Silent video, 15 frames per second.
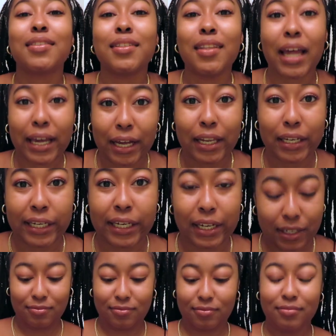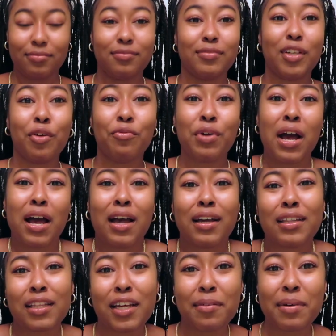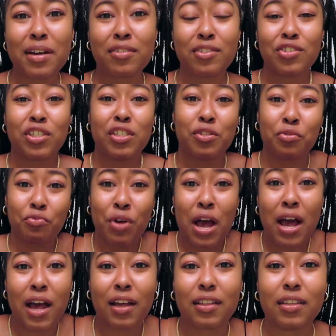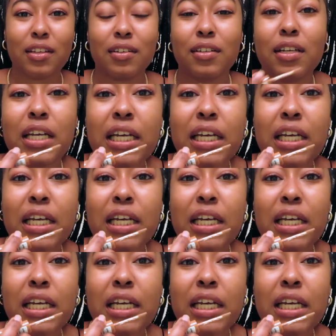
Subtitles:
Like Aaliyah. Rock the boat, just rock the...